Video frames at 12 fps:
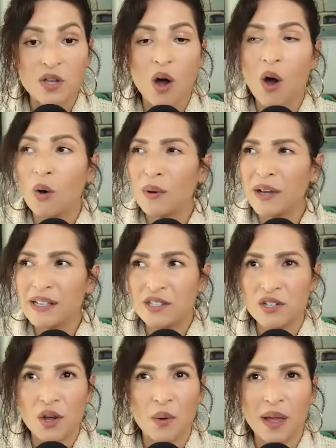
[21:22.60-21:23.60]
always
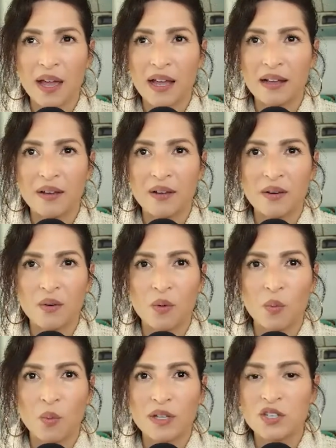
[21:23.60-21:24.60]
knowing
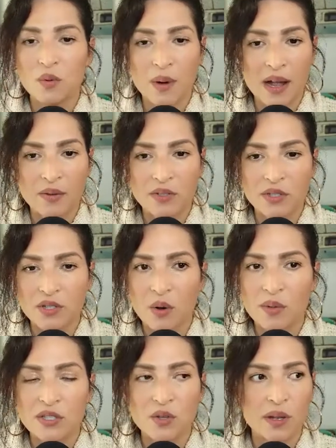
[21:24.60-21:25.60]
what's around you,
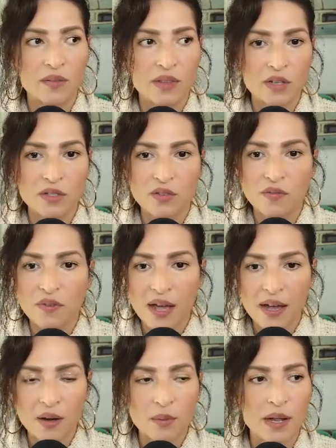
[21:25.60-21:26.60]
always knowing there's a
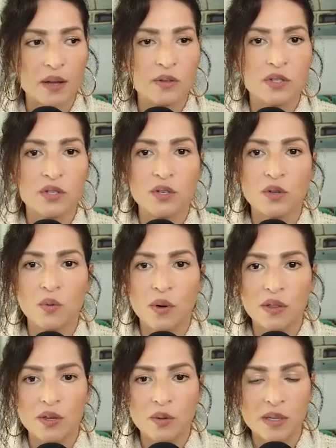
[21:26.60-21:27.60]
vet around you, where
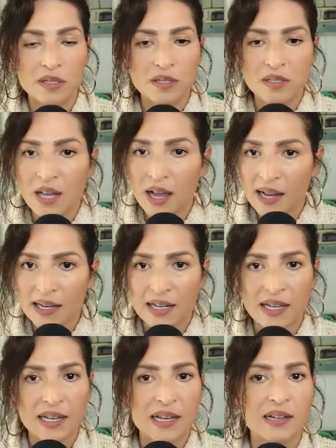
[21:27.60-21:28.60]
the Humane
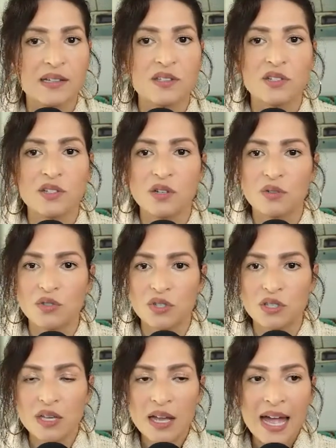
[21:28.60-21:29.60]
Society is, you know,
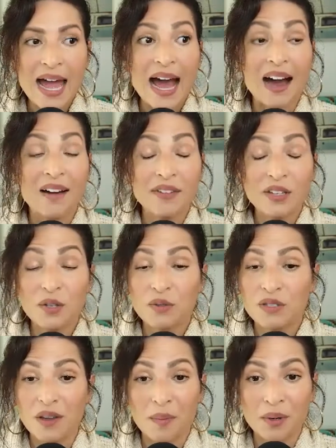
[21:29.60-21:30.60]
just having
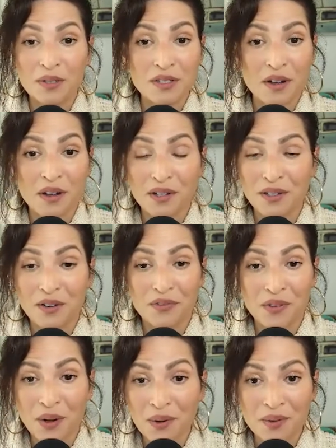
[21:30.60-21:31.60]
those numbers on your
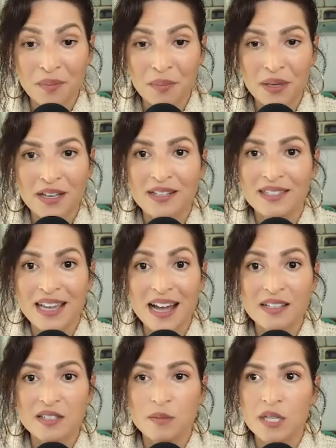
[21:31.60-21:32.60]
phone. Because mm-hmm. yeah,
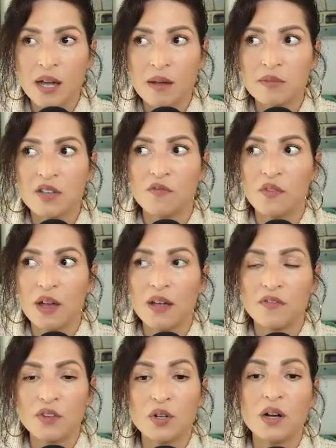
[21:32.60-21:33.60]
sometimes if
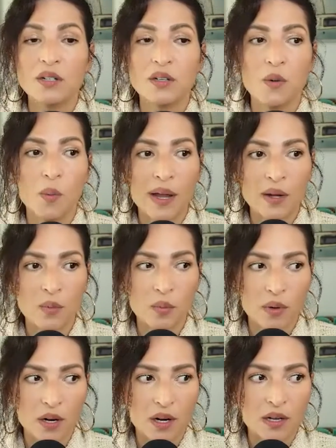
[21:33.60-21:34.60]
if you're on your way to
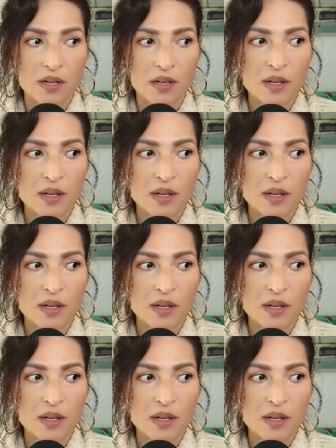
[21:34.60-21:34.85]
work